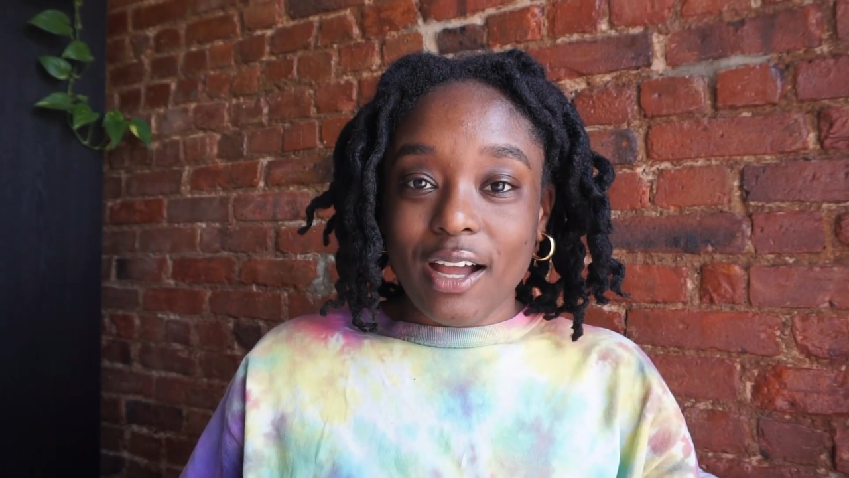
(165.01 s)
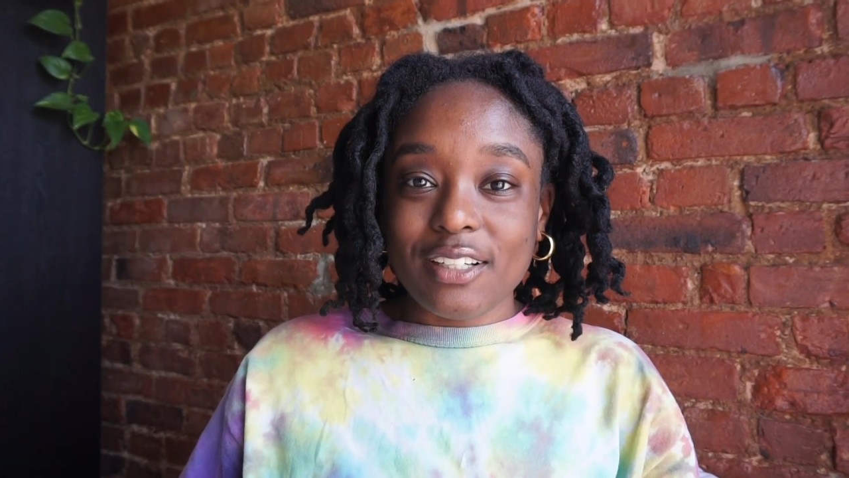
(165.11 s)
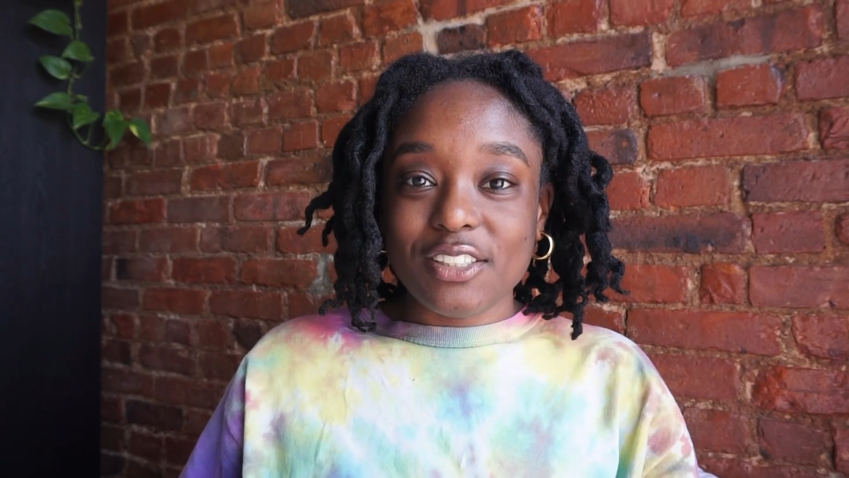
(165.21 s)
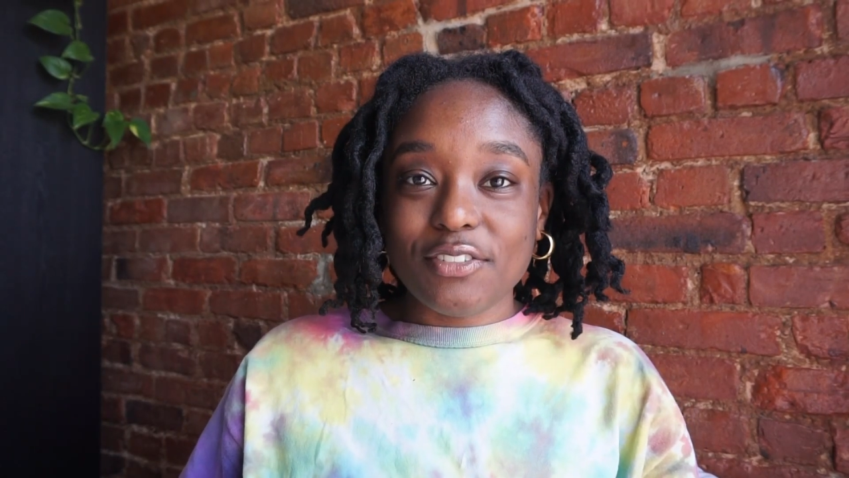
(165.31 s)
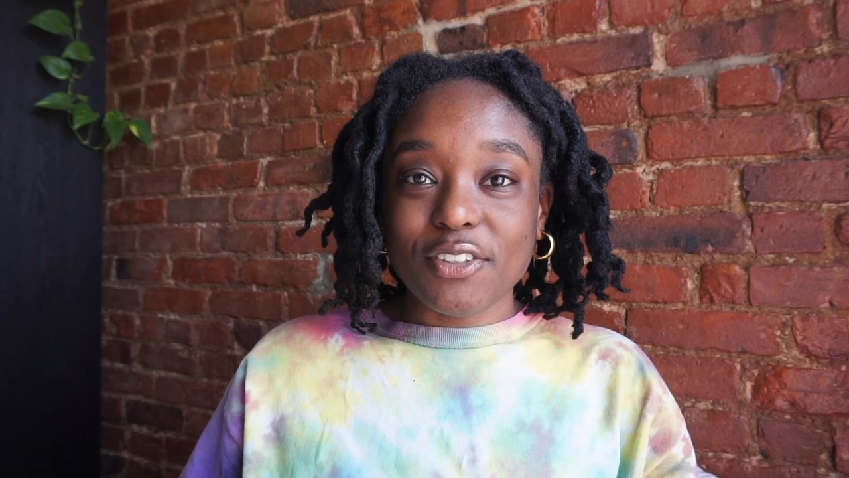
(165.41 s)
I
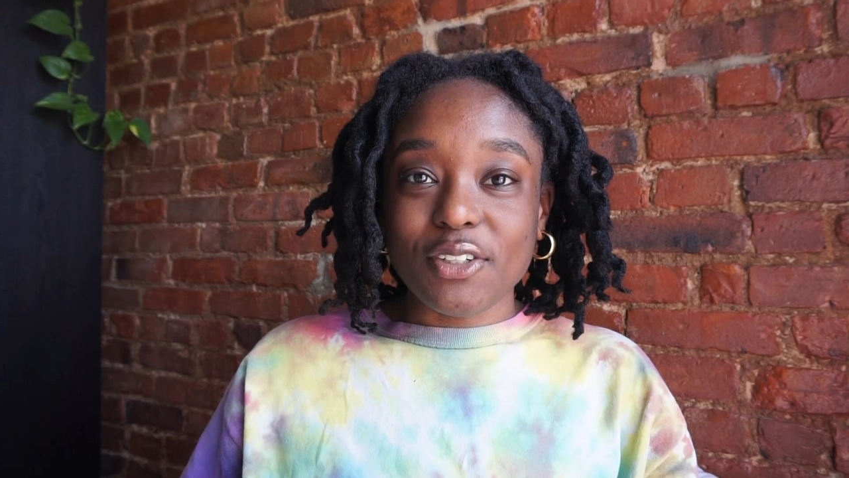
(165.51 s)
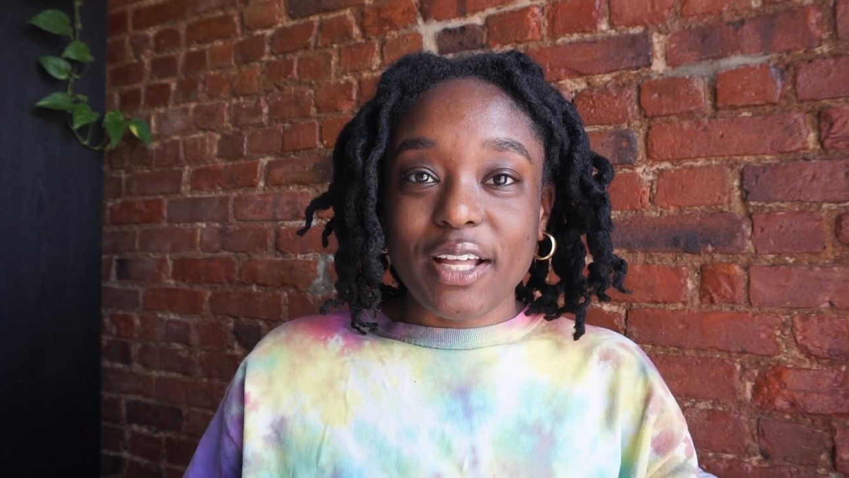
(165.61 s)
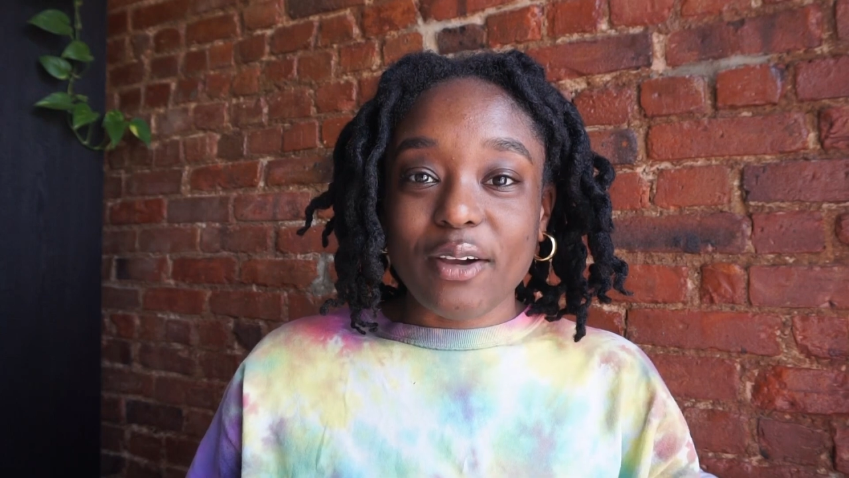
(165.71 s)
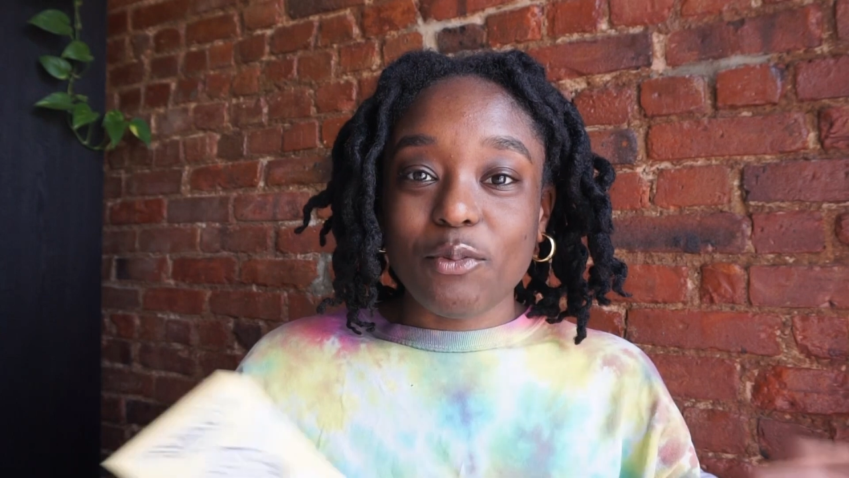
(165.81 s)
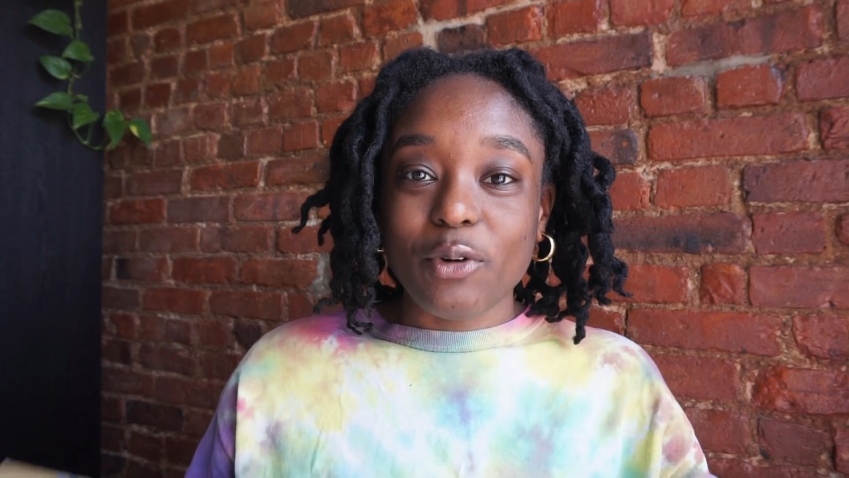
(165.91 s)
just feel
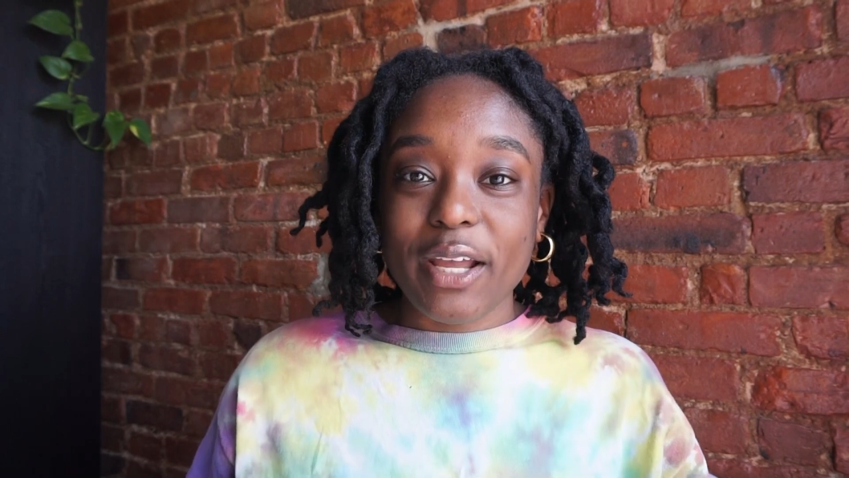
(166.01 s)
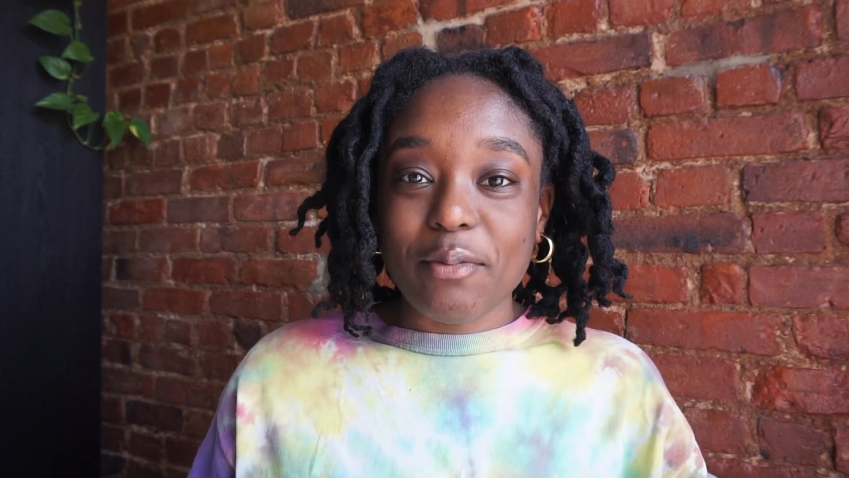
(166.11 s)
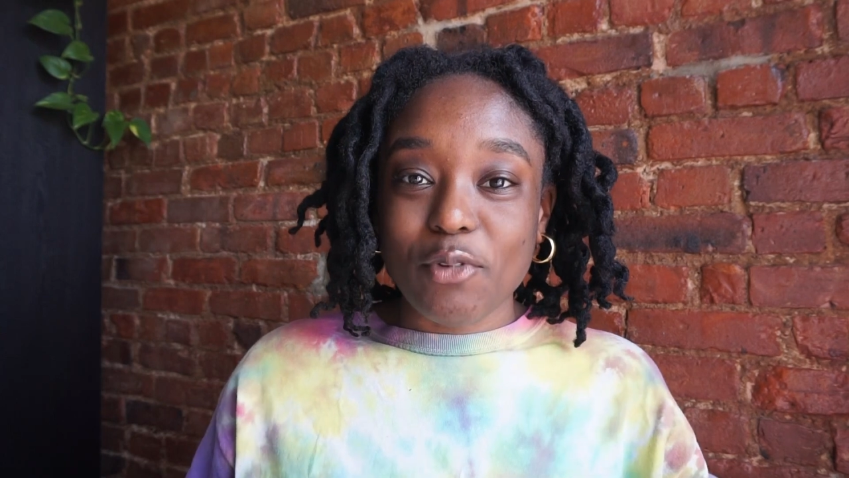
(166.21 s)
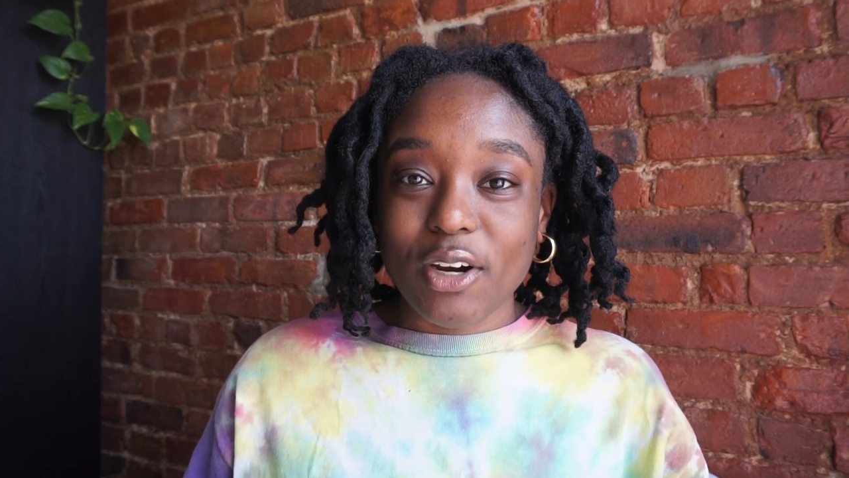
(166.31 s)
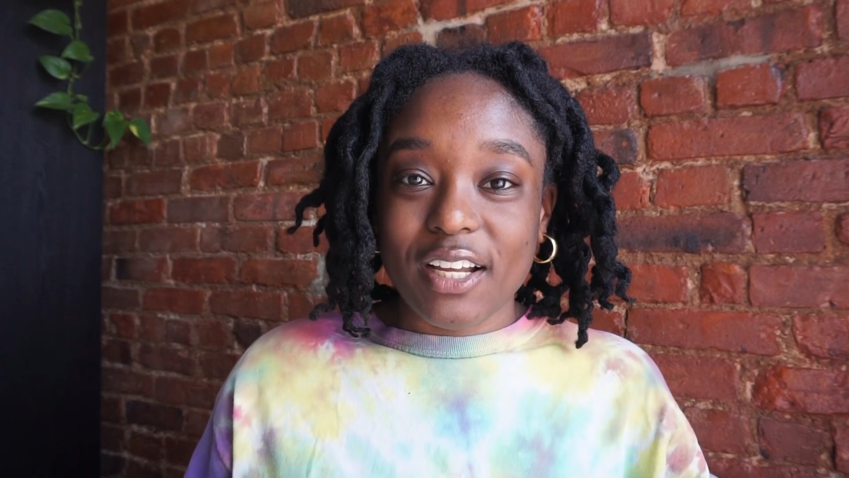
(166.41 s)
like way more